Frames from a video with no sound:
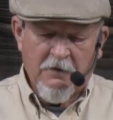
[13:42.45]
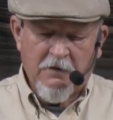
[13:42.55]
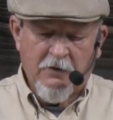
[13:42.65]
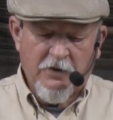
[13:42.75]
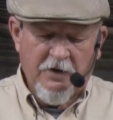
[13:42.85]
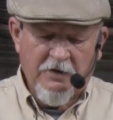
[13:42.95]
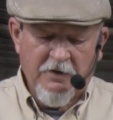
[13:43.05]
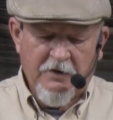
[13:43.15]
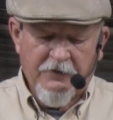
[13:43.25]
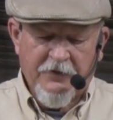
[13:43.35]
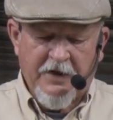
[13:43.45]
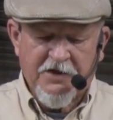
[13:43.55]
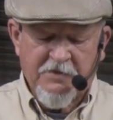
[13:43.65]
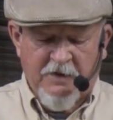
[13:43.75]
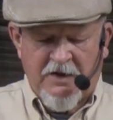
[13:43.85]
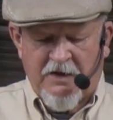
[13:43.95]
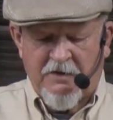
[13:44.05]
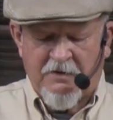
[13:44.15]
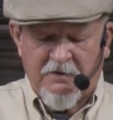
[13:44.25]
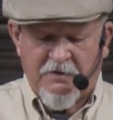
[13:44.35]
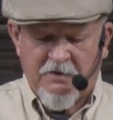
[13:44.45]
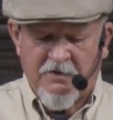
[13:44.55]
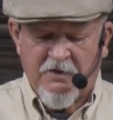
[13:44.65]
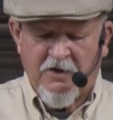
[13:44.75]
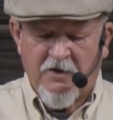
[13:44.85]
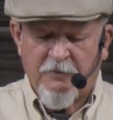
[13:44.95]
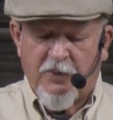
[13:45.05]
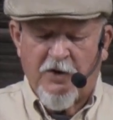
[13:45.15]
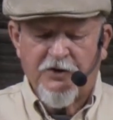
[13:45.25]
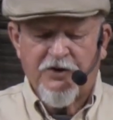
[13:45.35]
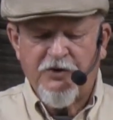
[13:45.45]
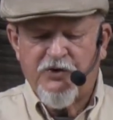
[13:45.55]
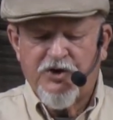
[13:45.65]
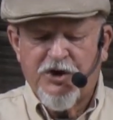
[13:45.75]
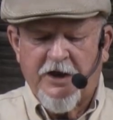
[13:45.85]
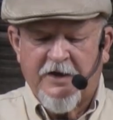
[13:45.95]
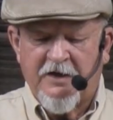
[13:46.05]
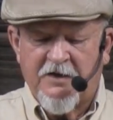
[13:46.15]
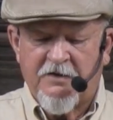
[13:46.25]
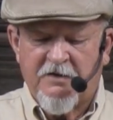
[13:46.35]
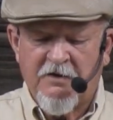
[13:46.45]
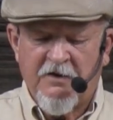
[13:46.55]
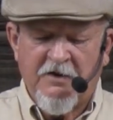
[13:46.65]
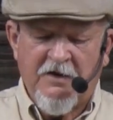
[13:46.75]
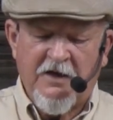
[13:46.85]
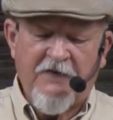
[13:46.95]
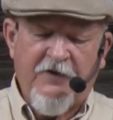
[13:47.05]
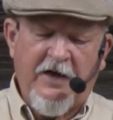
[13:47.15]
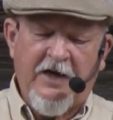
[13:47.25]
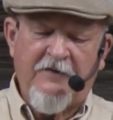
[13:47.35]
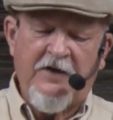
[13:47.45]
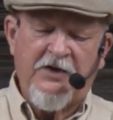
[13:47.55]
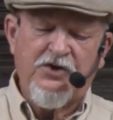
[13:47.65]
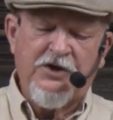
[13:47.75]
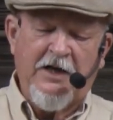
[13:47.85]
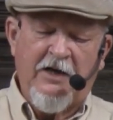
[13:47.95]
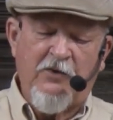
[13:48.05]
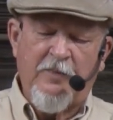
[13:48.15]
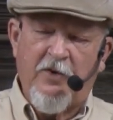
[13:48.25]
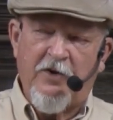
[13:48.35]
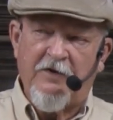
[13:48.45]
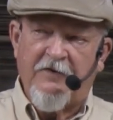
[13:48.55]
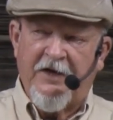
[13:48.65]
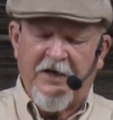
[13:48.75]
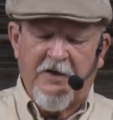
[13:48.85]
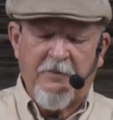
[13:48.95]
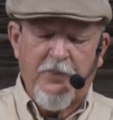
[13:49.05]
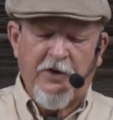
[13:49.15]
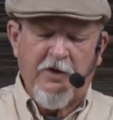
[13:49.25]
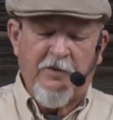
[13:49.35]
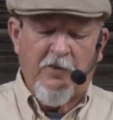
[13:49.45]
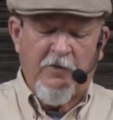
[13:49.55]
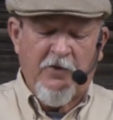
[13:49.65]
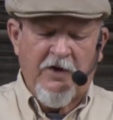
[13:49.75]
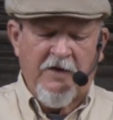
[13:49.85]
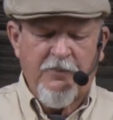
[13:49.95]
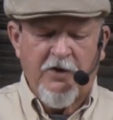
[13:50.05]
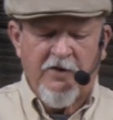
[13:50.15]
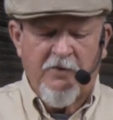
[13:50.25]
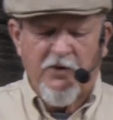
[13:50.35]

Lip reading: Okay, that's my part to check it. If I have that shallower part, if I need to put a little more, I can put a little more